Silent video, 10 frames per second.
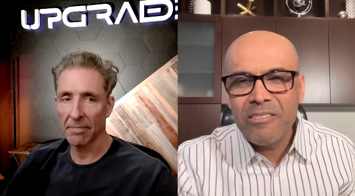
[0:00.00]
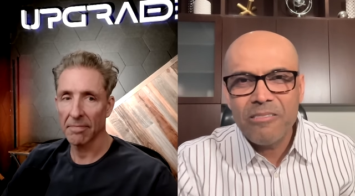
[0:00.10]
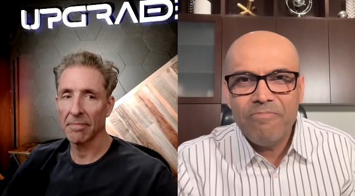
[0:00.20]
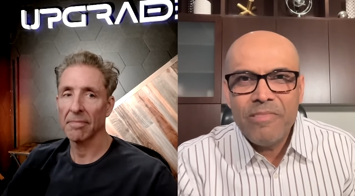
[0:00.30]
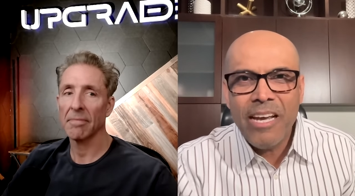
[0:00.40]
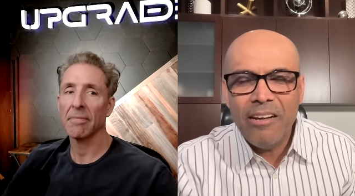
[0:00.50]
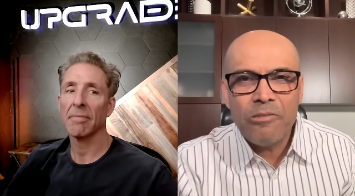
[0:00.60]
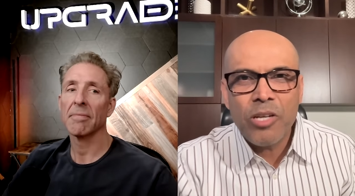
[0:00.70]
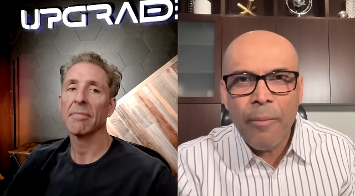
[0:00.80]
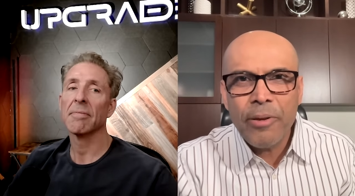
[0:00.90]
Speaker 1: is, yeah,
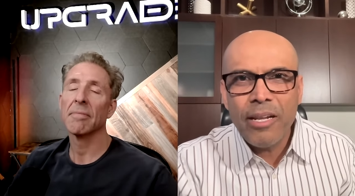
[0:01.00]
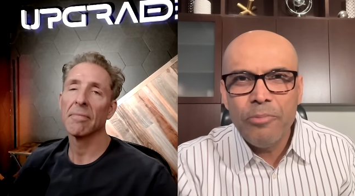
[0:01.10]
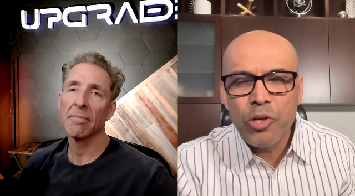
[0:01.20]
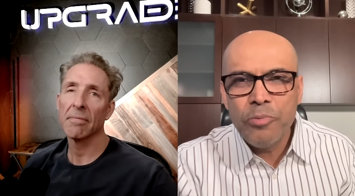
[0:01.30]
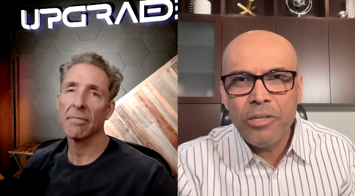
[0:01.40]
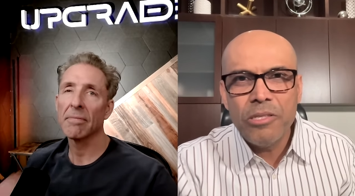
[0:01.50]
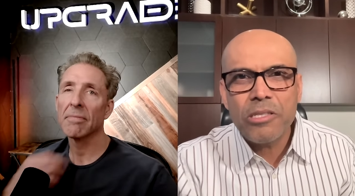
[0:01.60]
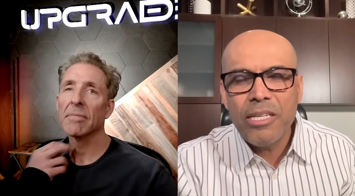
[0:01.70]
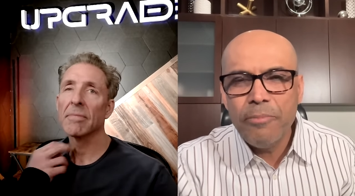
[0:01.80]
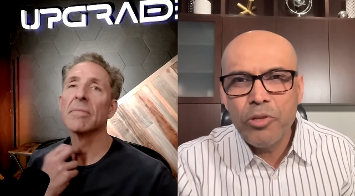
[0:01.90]
topical absorption,
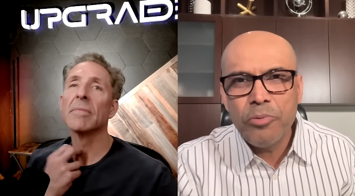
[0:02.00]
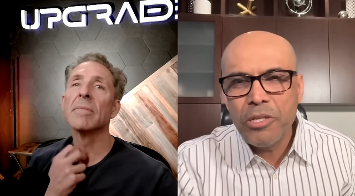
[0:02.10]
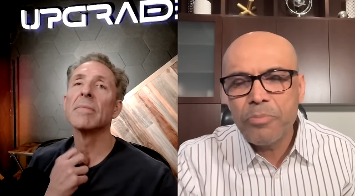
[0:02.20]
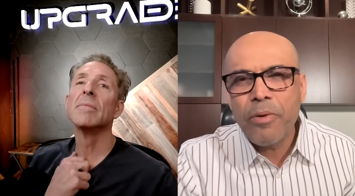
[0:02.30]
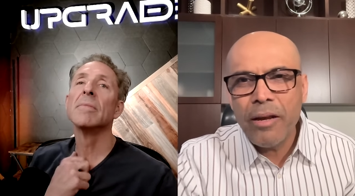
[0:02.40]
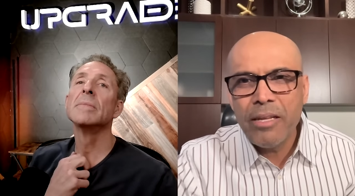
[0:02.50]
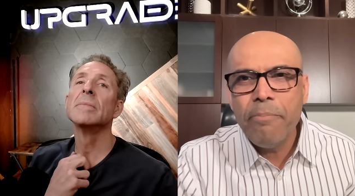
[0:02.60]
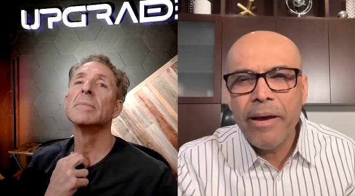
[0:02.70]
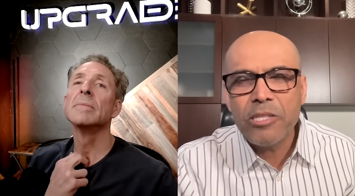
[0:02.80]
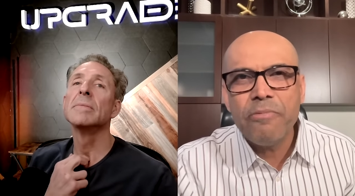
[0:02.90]
skin absorption is probably
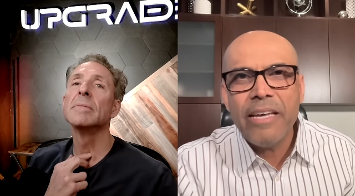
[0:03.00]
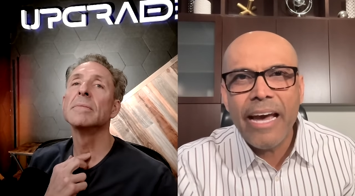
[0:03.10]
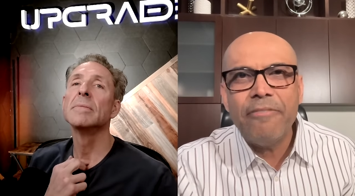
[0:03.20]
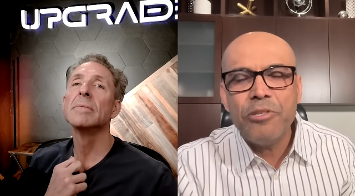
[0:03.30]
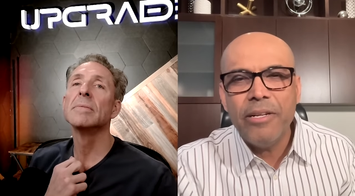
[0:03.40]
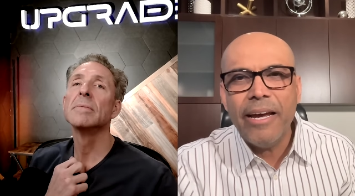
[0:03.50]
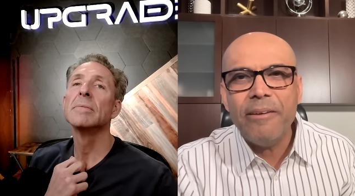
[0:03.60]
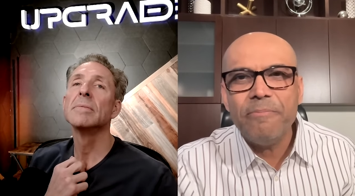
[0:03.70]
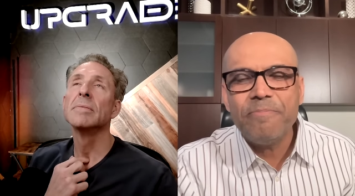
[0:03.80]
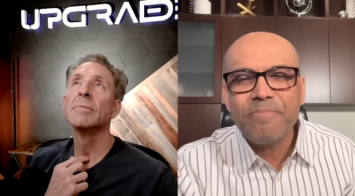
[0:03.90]
the best we have today.
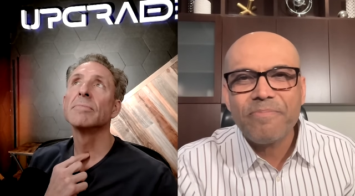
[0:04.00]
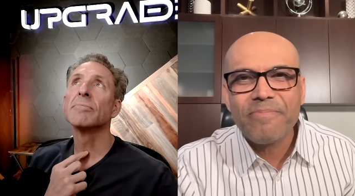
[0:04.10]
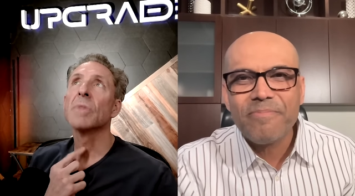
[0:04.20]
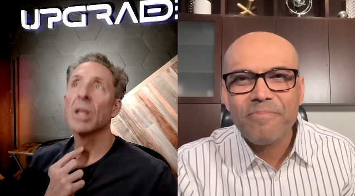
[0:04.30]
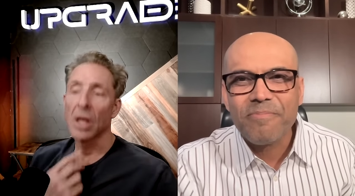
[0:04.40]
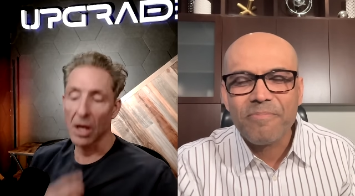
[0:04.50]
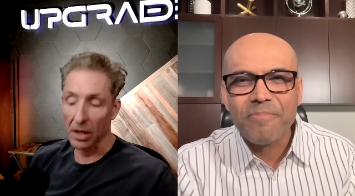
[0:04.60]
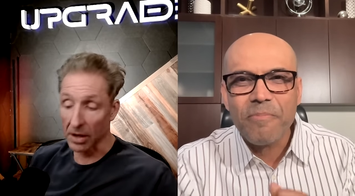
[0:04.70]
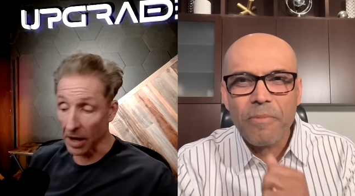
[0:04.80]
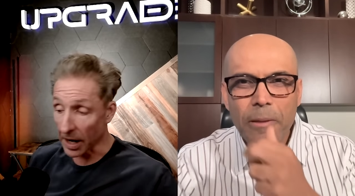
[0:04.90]

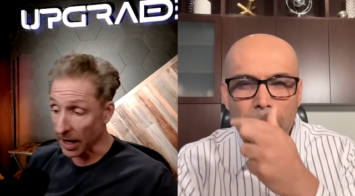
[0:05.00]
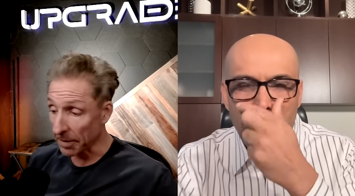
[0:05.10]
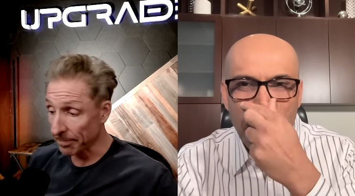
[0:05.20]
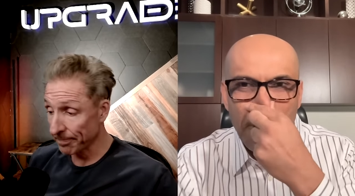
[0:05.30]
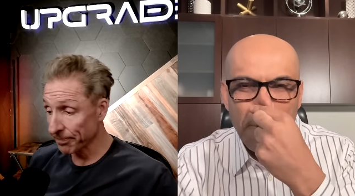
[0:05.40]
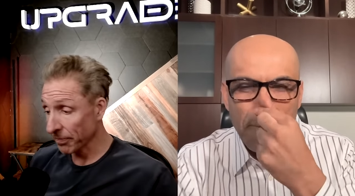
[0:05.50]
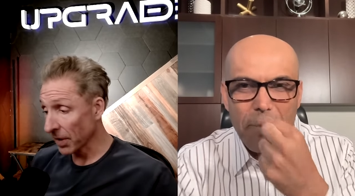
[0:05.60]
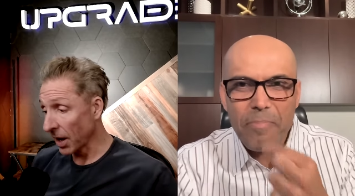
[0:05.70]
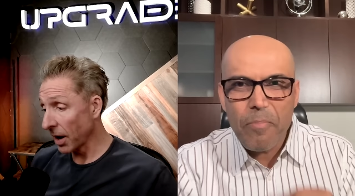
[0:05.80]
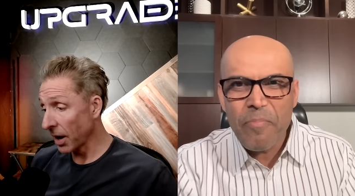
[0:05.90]
Got it.
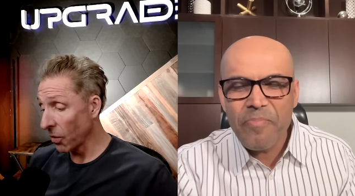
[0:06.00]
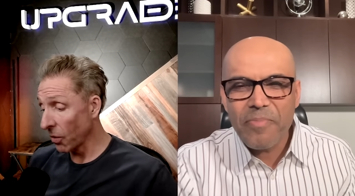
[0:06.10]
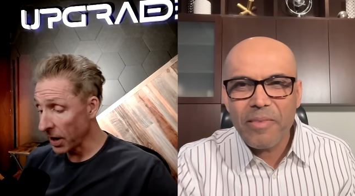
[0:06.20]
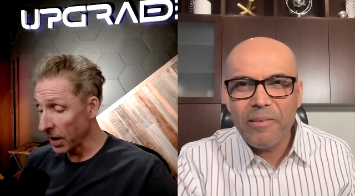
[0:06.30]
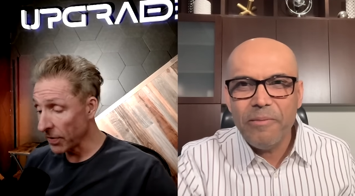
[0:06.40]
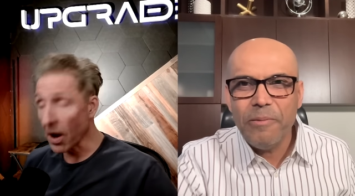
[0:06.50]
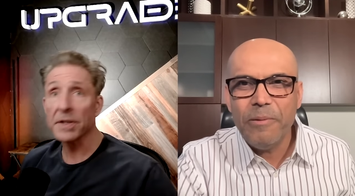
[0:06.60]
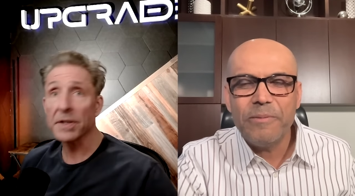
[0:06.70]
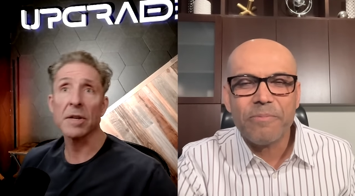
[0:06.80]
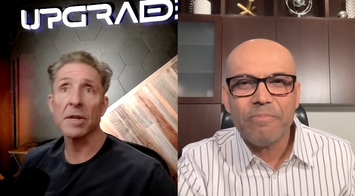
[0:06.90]
Speaker 2: Uh, in the
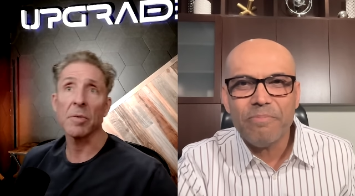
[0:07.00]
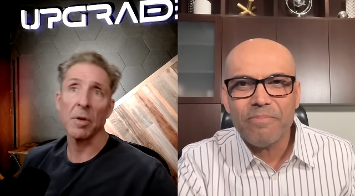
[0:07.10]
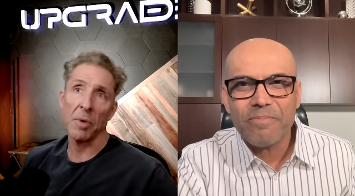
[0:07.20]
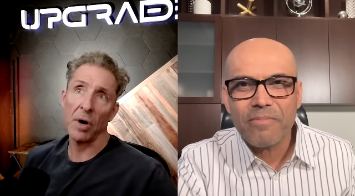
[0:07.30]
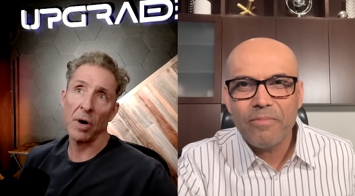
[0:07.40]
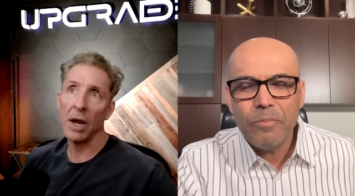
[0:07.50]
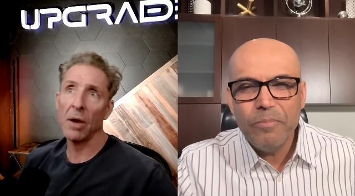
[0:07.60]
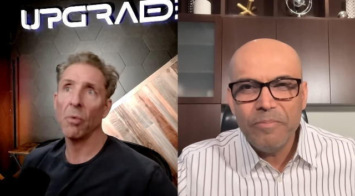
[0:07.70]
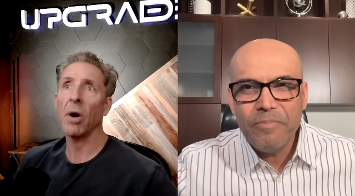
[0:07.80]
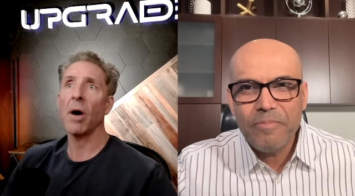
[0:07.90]
autism community,
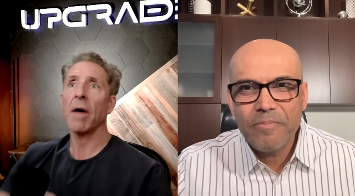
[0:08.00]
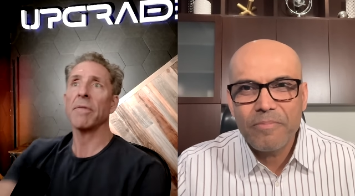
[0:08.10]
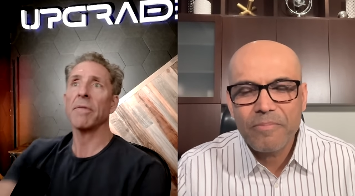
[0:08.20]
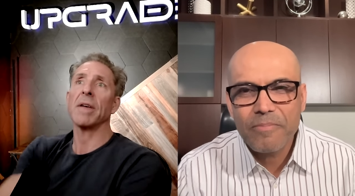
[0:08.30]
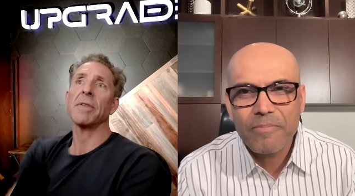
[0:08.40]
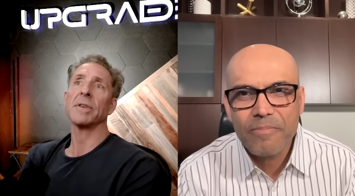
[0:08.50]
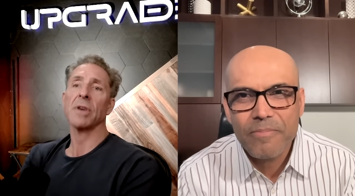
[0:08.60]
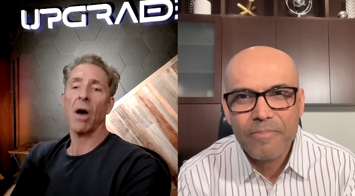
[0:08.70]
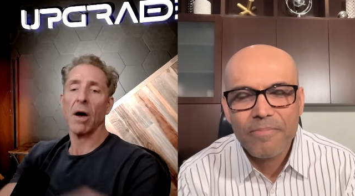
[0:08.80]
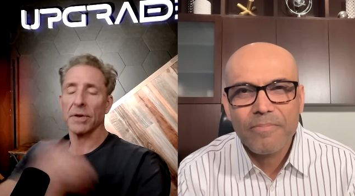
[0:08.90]
where I've given
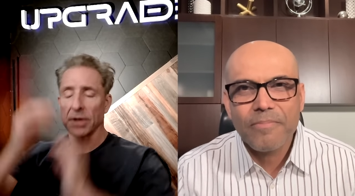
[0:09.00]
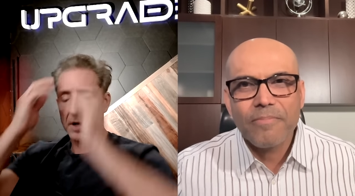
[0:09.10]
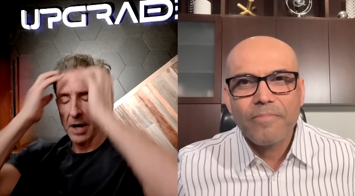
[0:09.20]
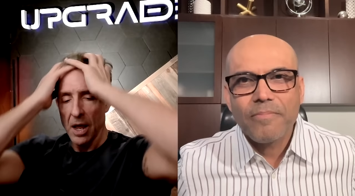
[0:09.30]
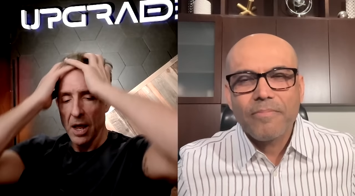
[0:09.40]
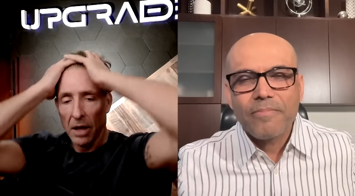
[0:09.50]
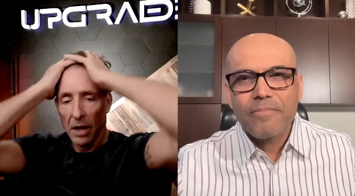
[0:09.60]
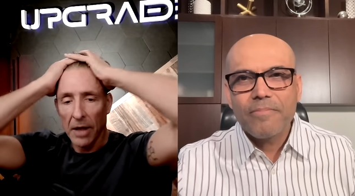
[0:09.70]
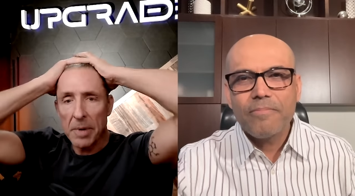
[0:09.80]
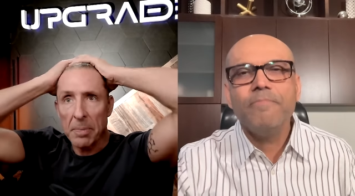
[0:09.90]
talks, and a
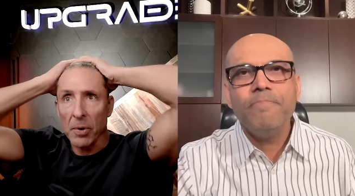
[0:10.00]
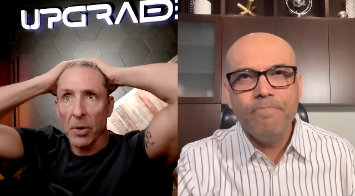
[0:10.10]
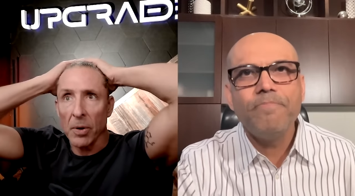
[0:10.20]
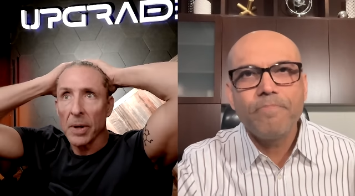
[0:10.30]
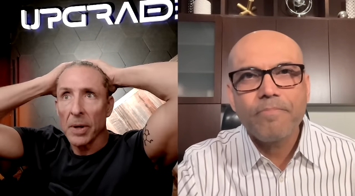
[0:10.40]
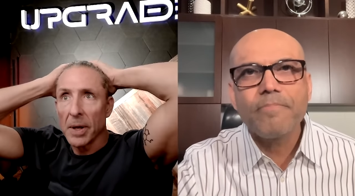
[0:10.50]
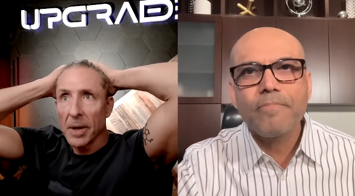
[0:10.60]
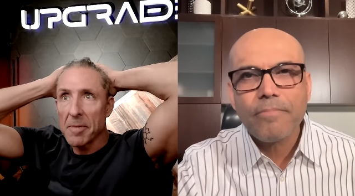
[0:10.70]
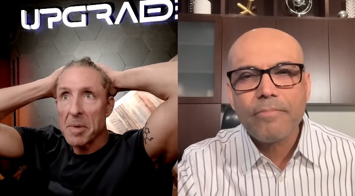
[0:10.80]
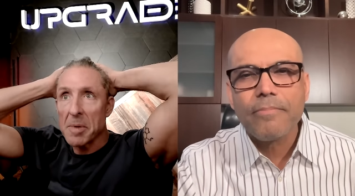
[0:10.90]
lot of people
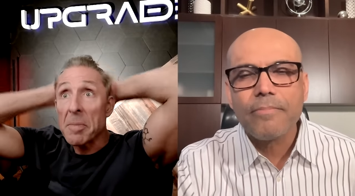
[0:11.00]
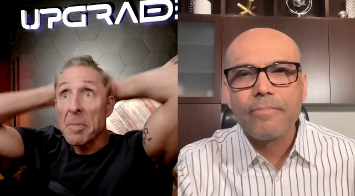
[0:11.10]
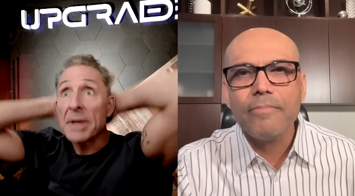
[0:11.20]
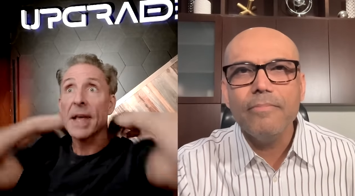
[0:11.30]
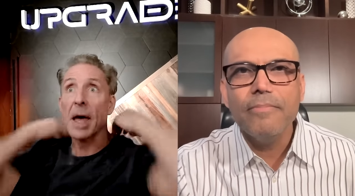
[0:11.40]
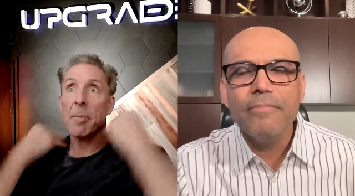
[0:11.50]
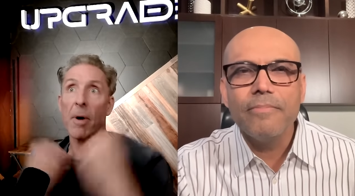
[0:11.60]
maybe miss that